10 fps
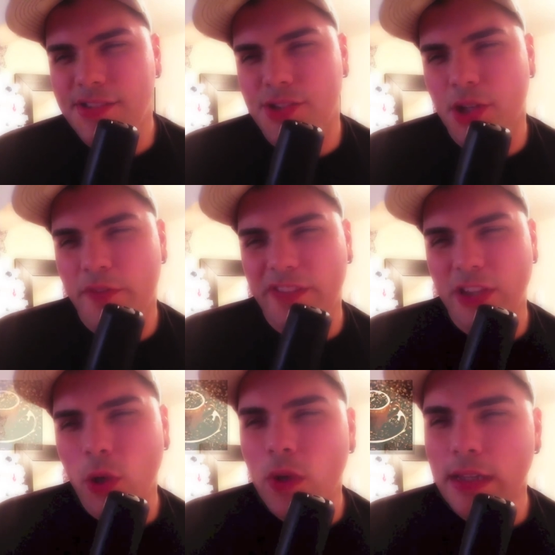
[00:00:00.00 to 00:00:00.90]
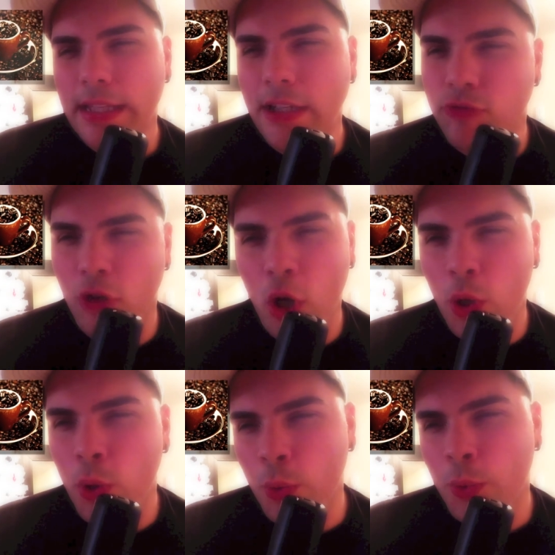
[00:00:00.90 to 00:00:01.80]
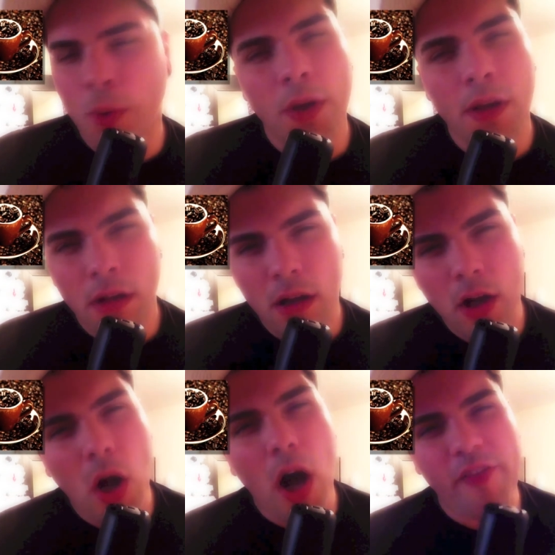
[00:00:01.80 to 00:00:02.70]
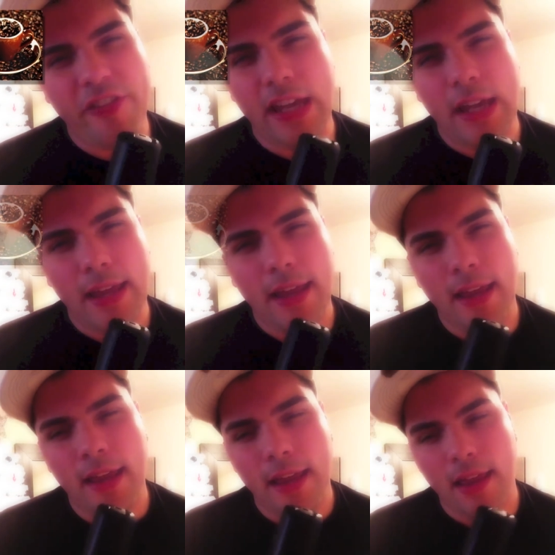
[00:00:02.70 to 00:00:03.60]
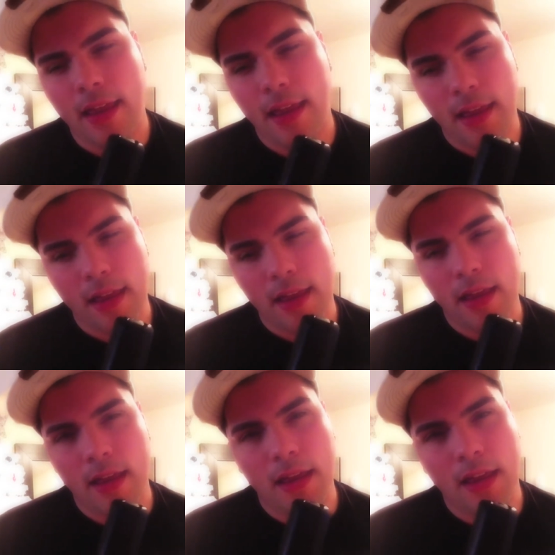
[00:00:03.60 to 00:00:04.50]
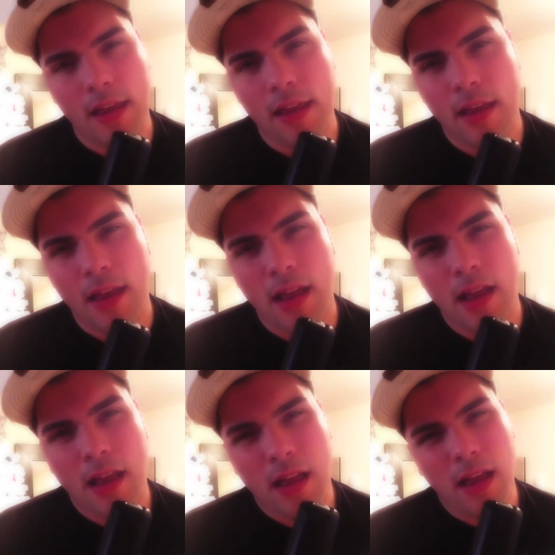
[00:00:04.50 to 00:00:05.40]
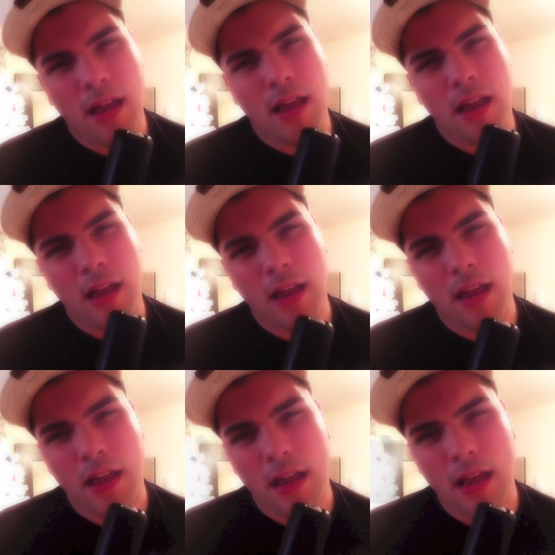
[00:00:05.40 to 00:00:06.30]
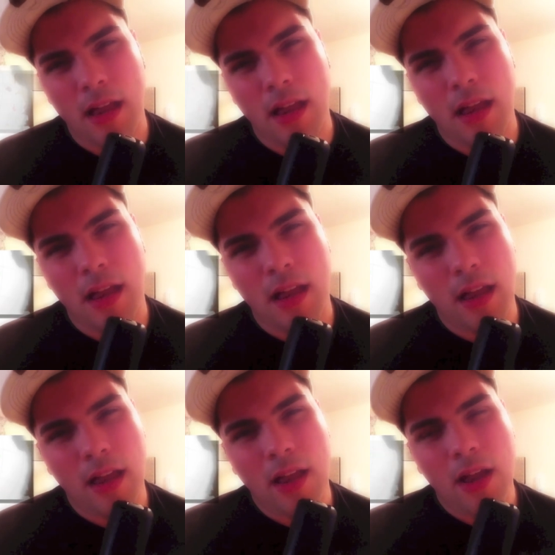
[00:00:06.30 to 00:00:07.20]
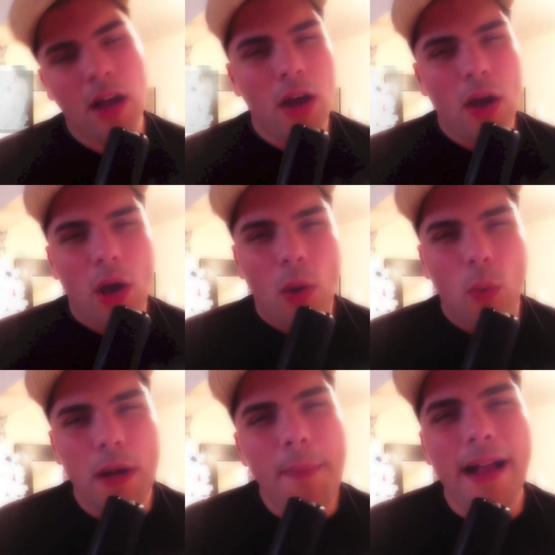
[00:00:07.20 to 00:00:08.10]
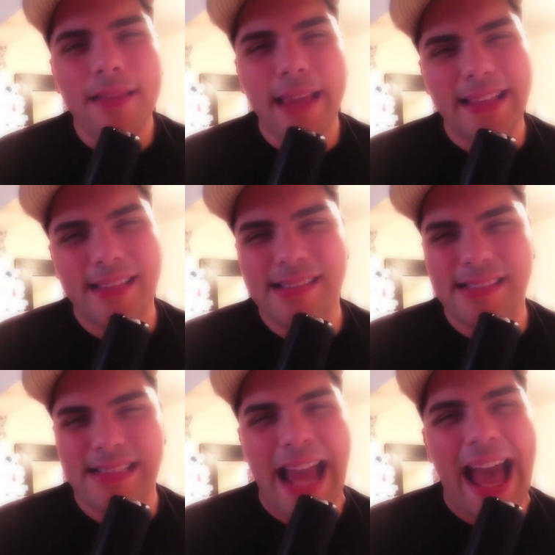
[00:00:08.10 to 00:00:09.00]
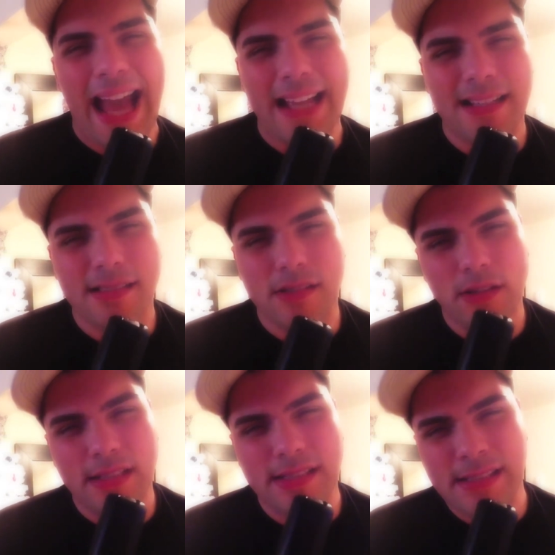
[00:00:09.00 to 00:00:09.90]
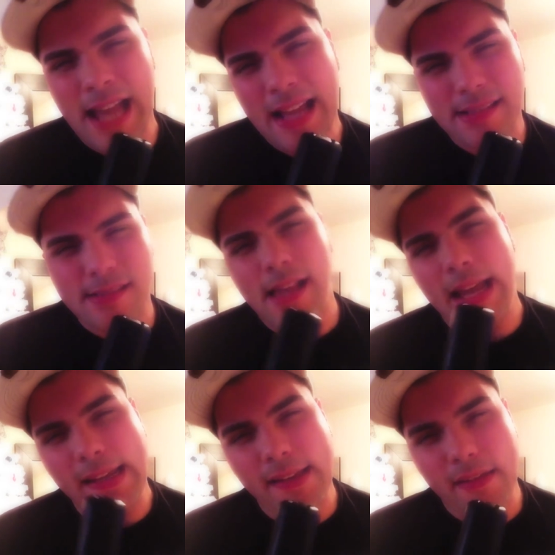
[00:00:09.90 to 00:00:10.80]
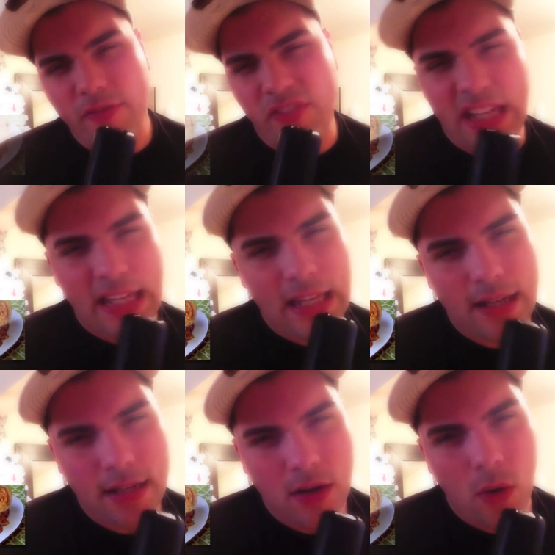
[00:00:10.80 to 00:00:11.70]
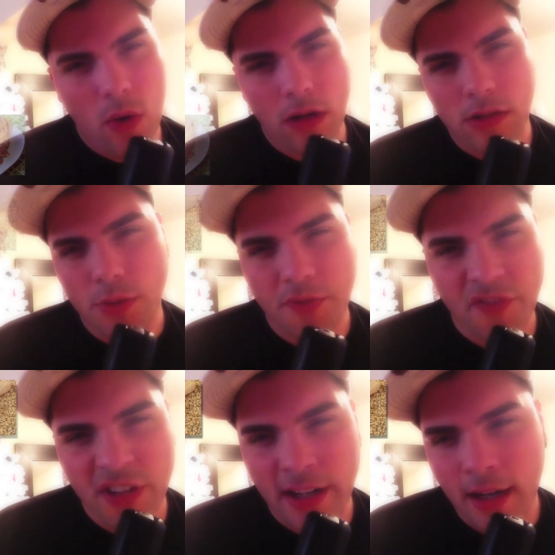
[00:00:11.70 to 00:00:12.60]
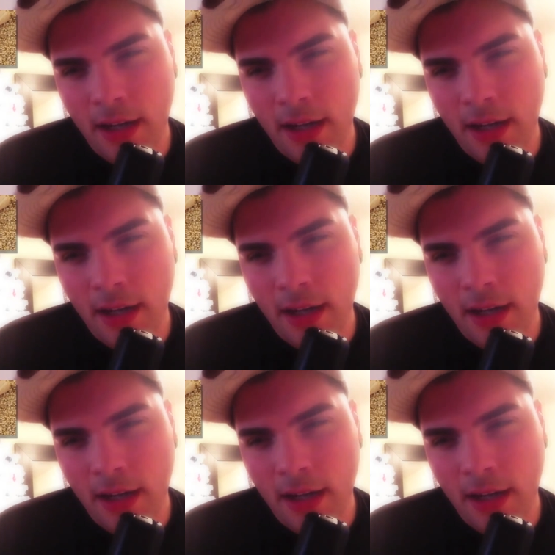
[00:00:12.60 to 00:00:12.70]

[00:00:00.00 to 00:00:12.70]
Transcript: serve locally grown coffee. No, no, no, no. It's from um, South America. What about like the snacks? Are the snacks like vegan or gluten free?